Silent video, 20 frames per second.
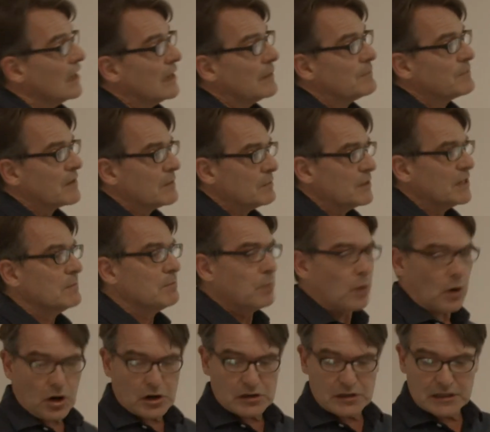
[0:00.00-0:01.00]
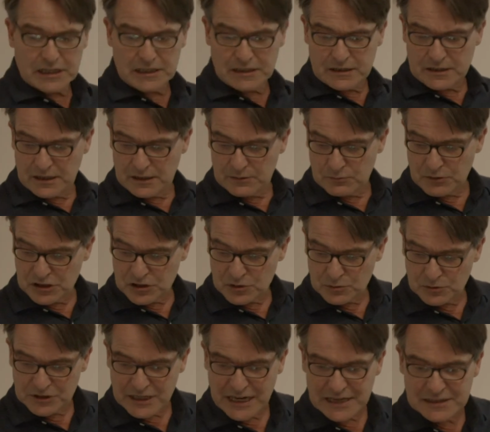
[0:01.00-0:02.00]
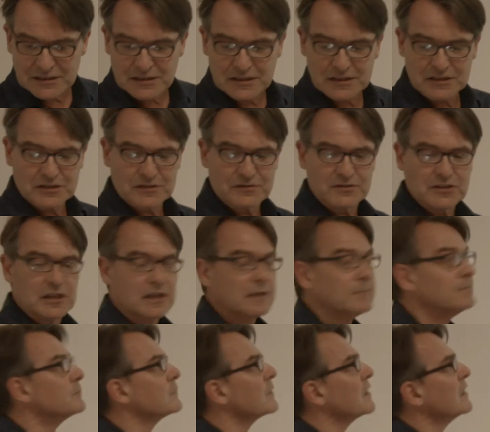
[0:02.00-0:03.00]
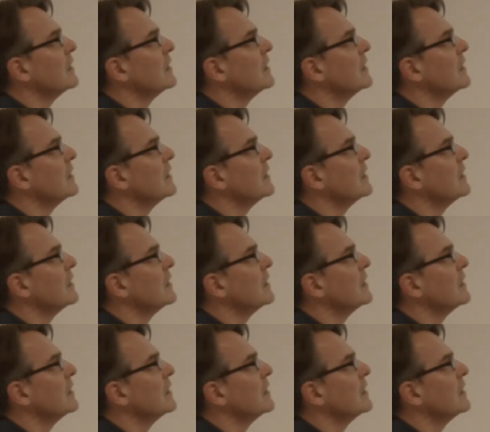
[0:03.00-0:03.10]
But importantly, the ritual dances of the